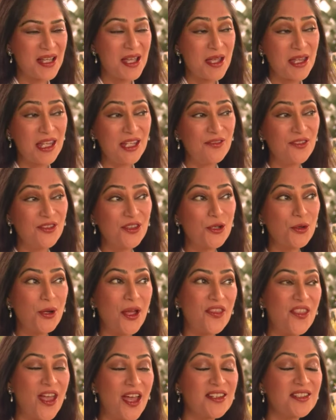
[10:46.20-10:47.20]
even though
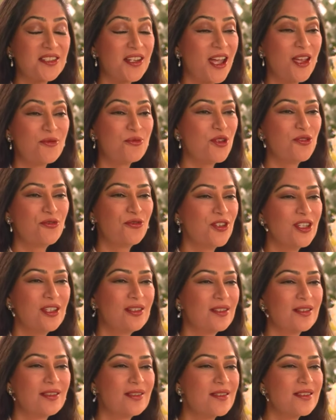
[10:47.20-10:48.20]
at that time we feel
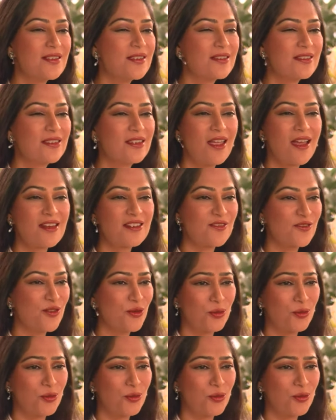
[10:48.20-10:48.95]
that this is the end of the